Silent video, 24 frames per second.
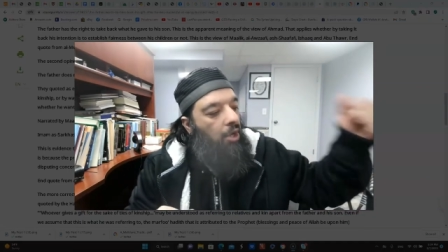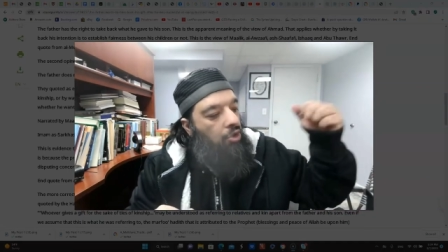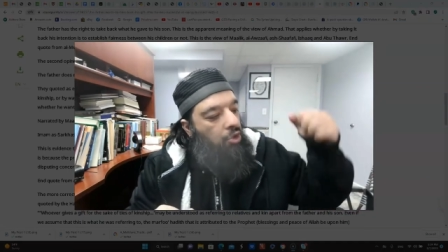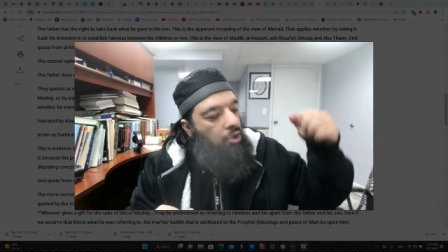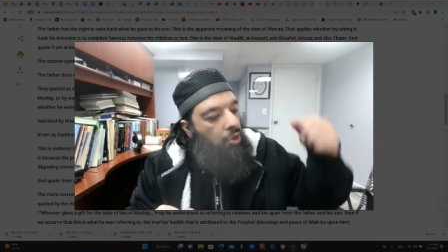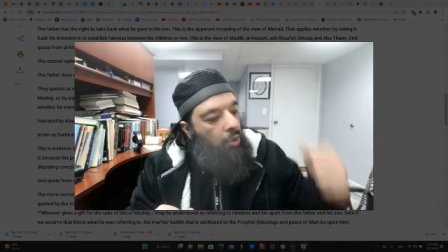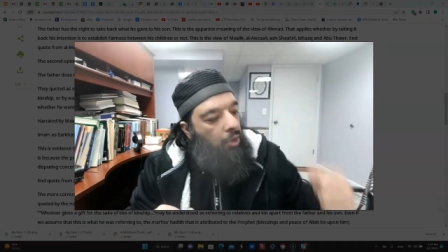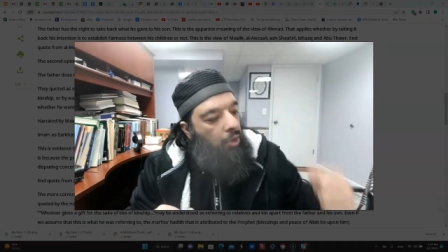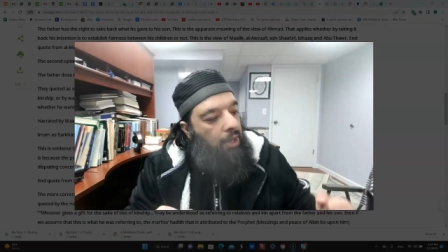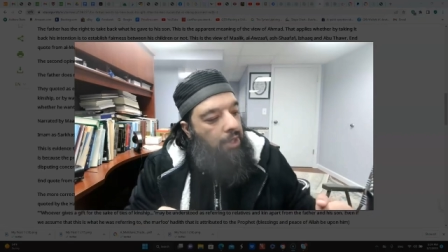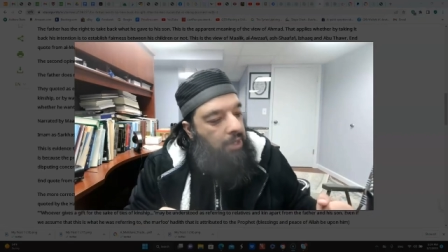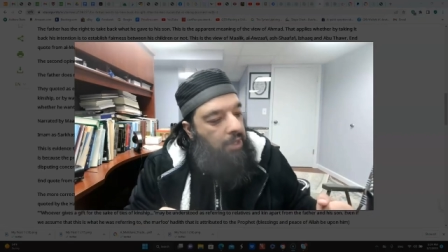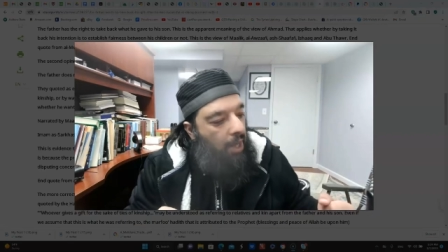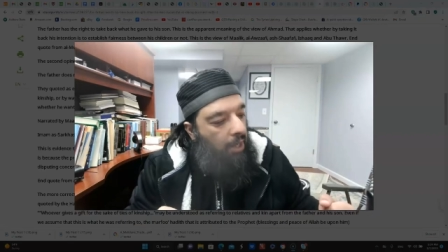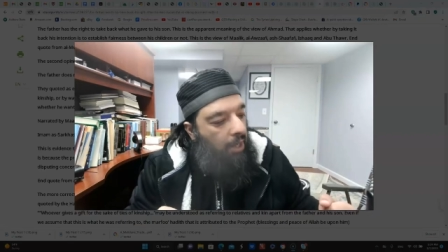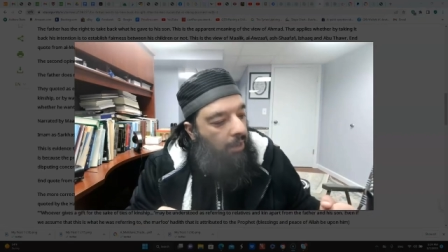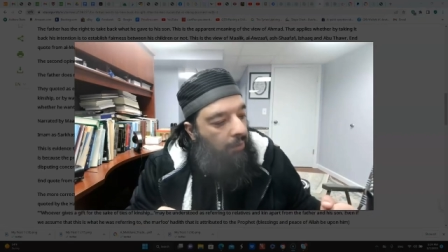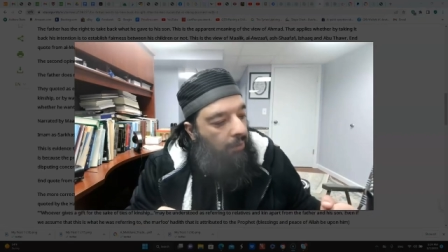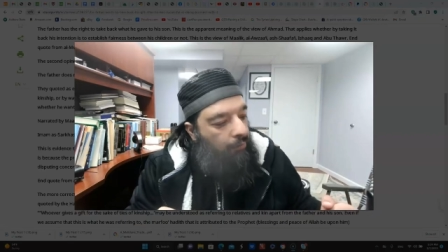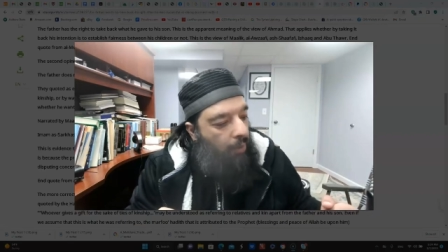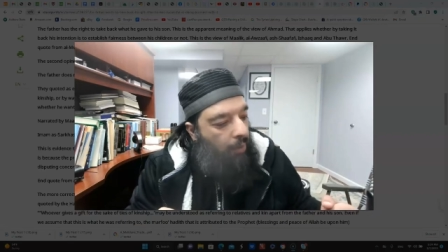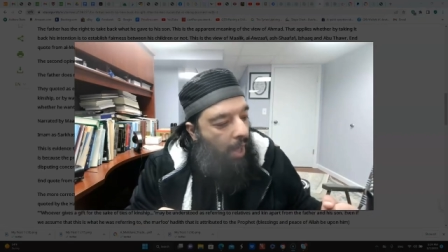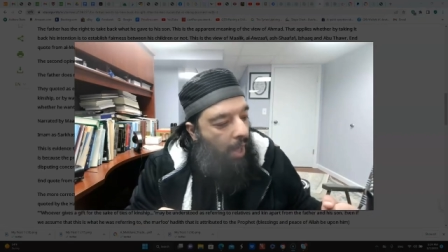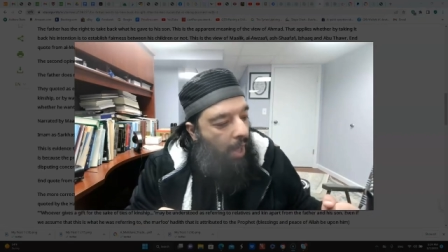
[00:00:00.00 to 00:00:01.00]
you can take
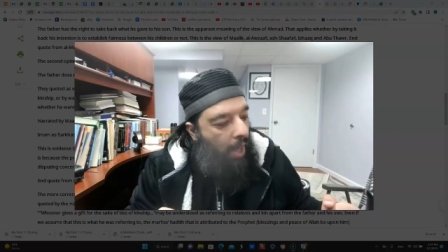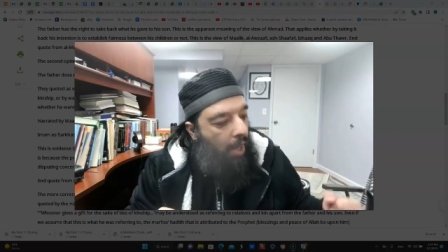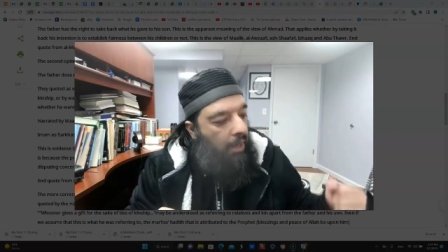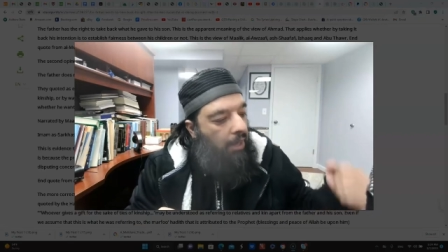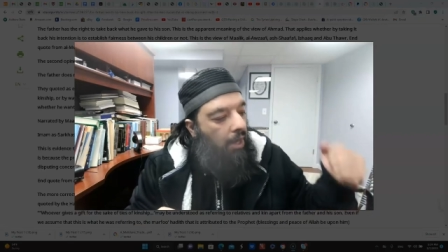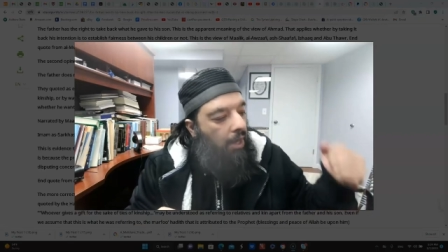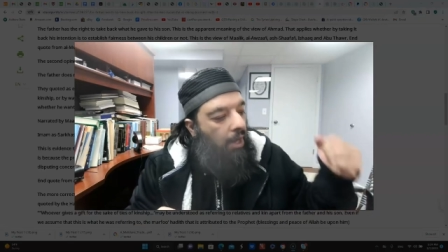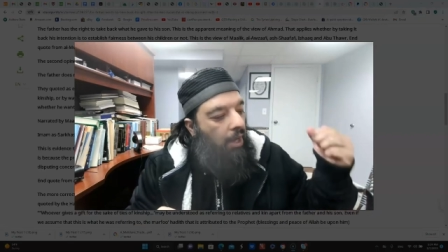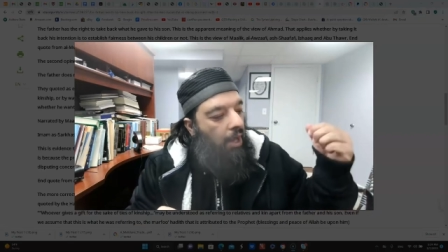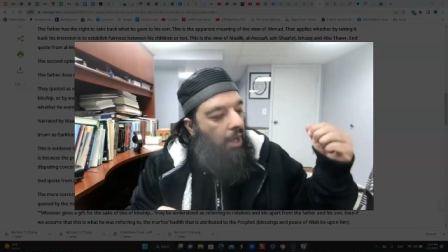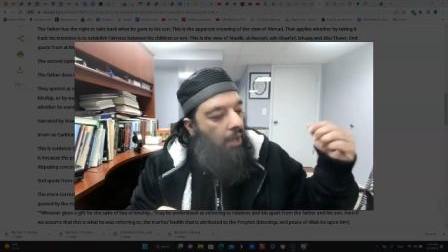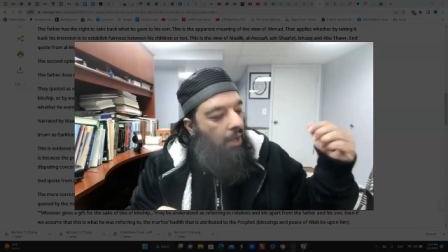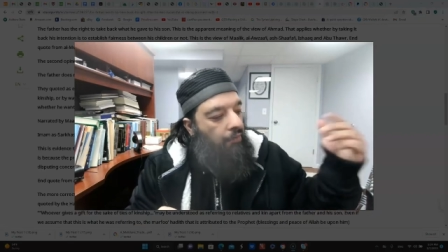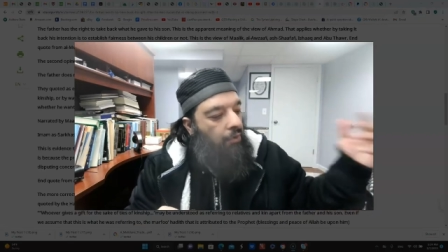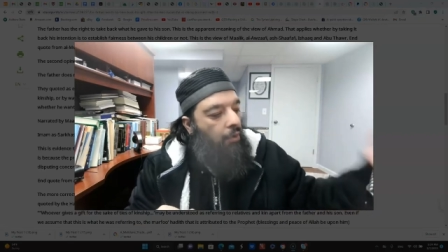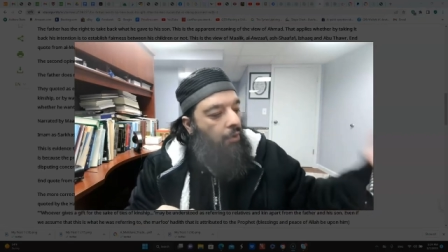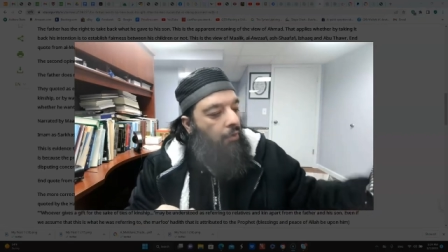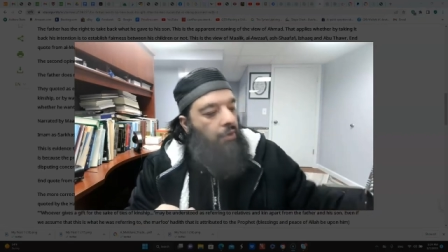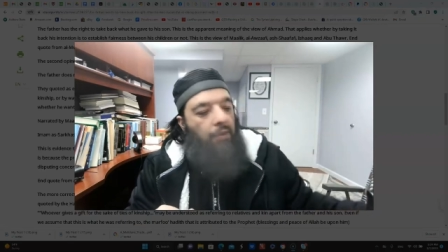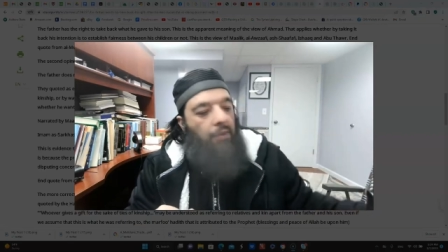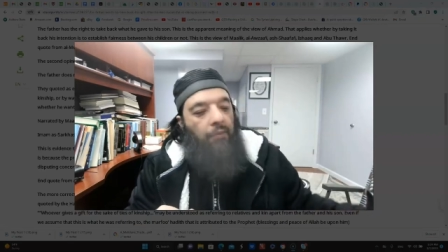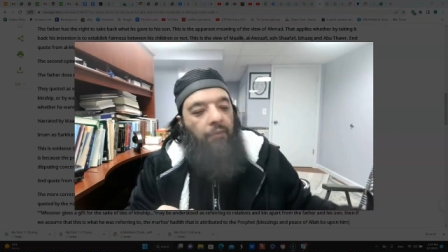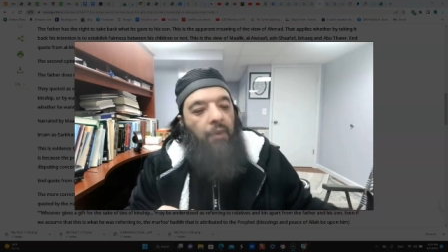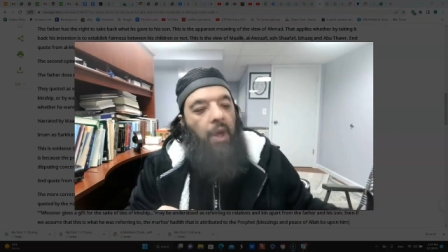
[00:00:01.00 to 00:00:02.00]
it back if
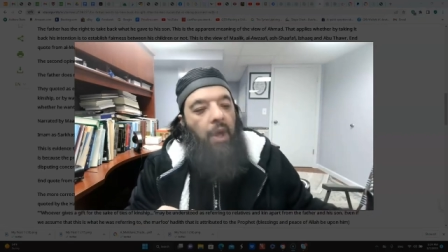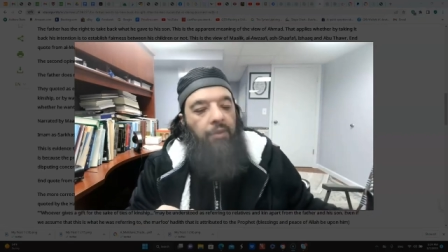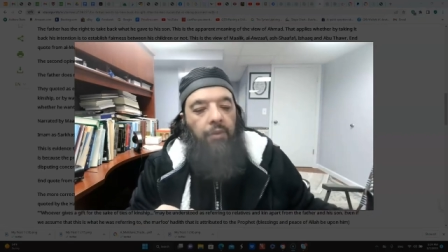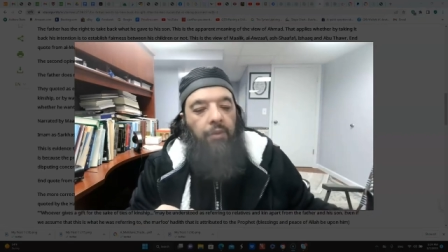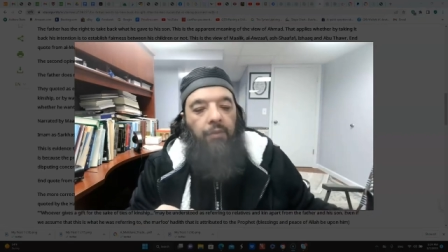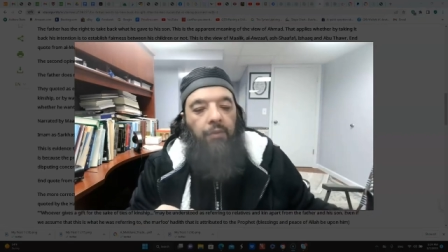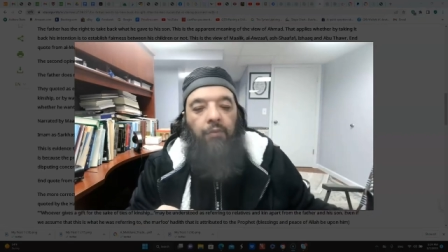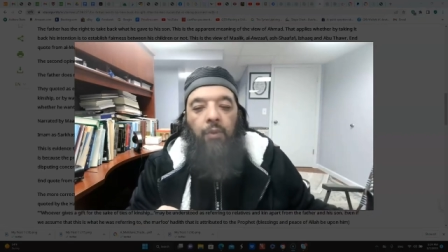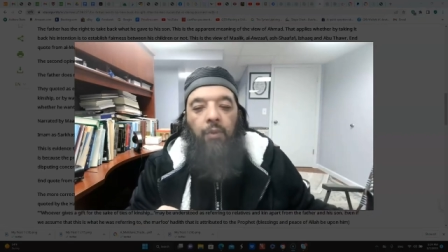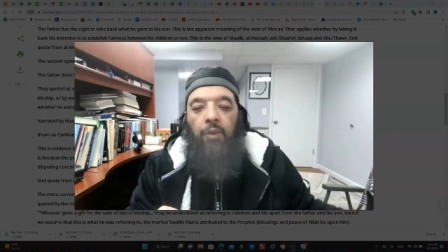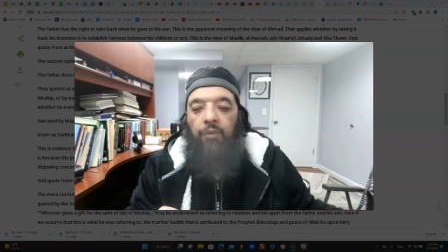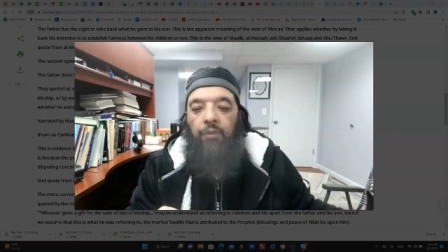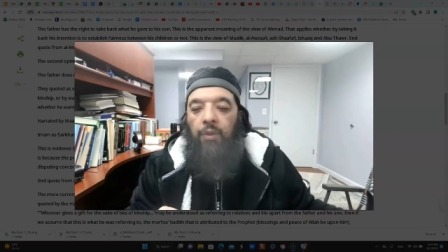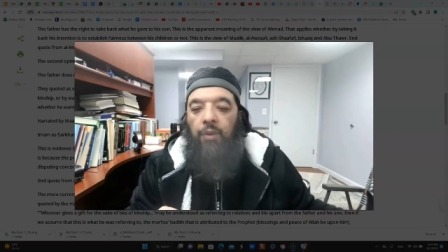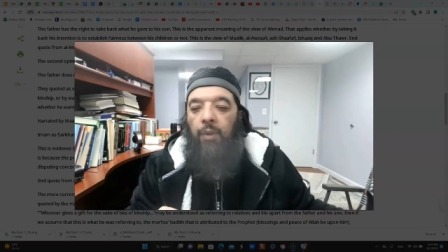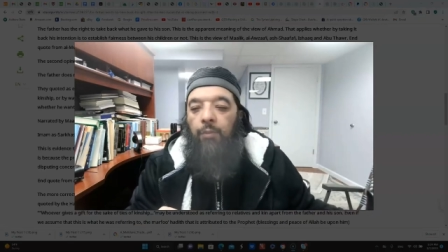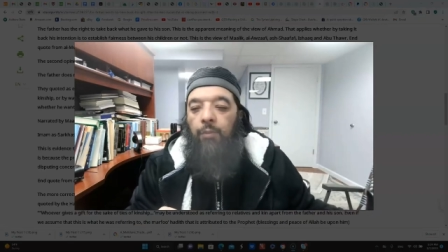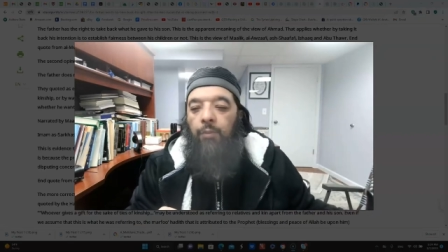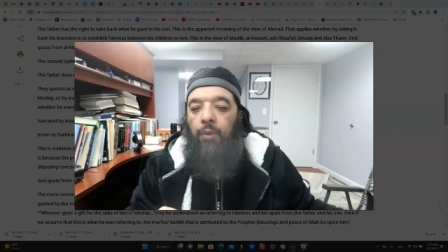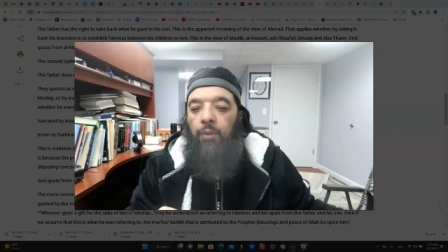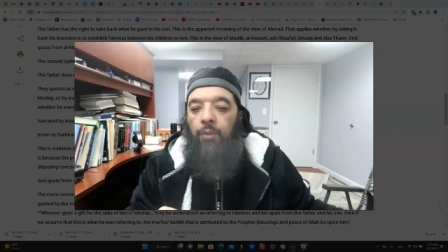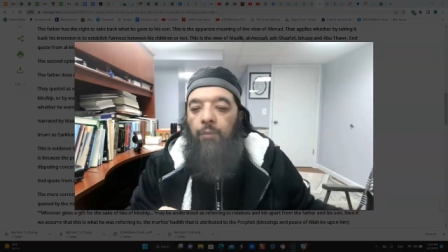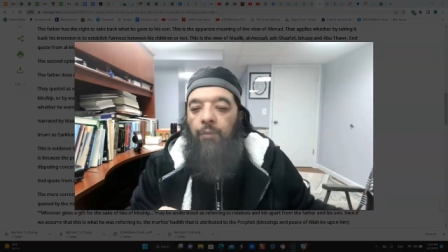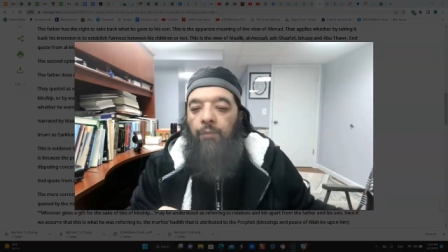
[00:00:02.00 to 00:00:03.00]
you're the father, for
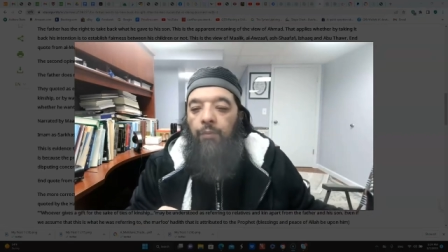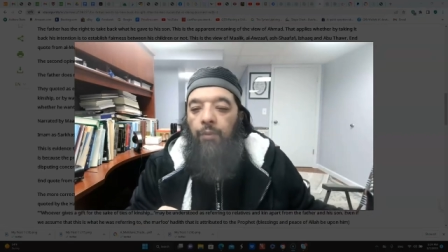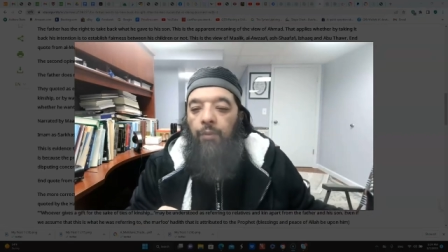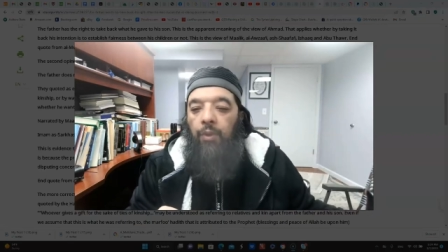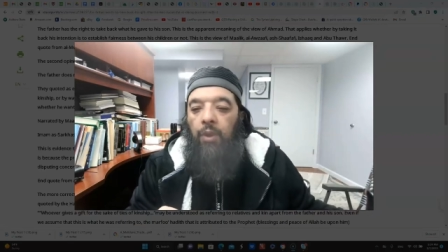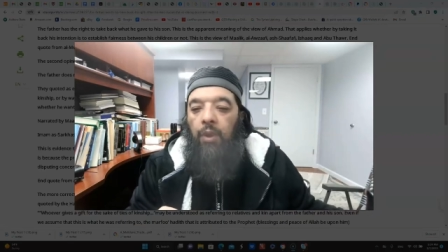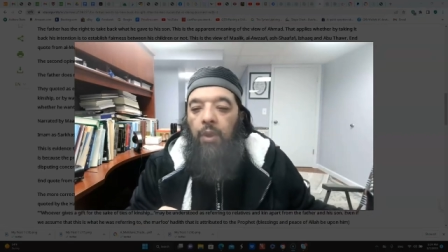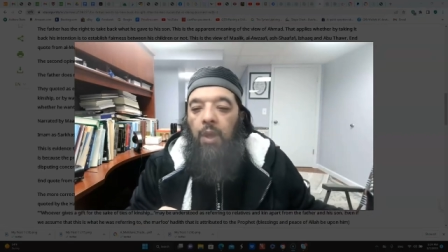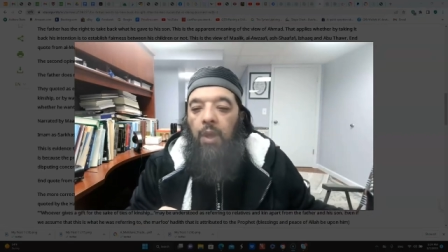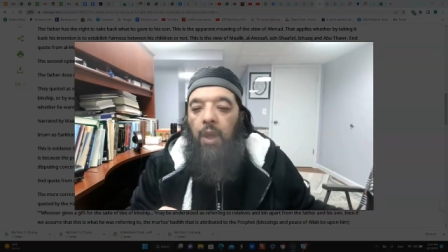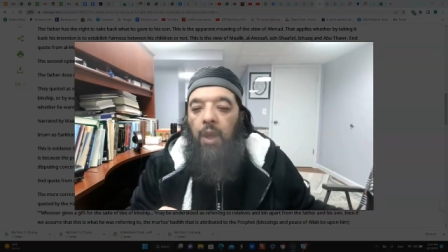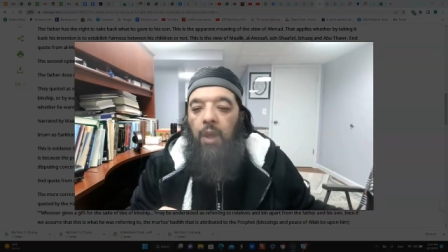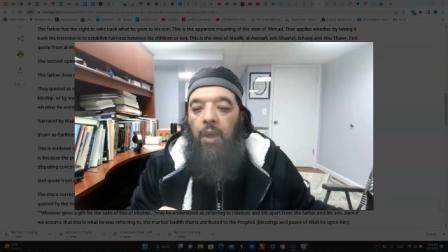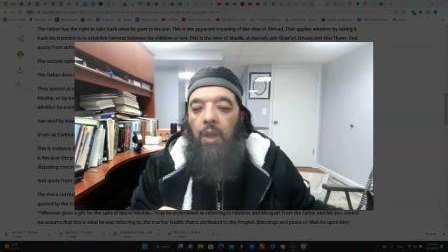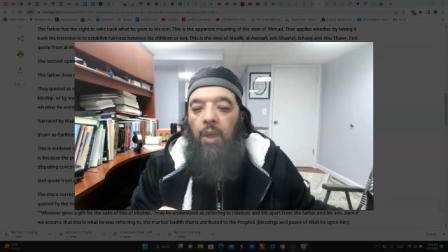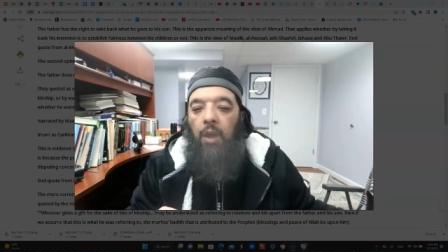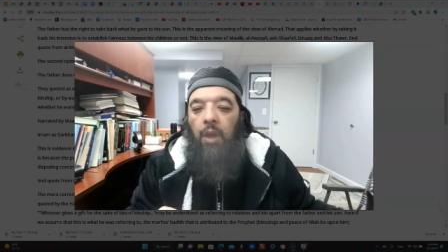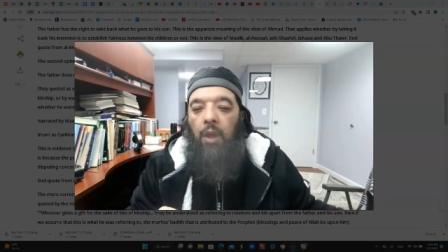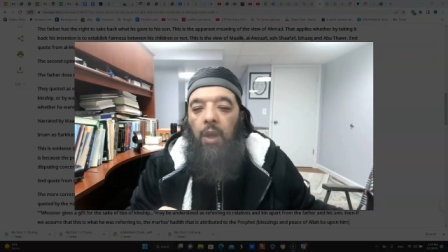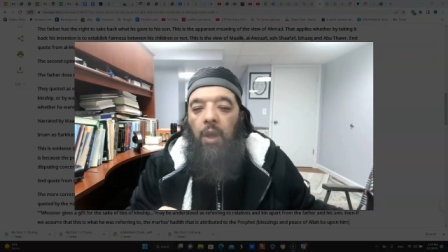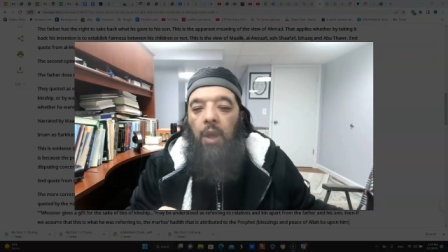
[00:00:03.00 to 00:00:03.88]
example. Okay.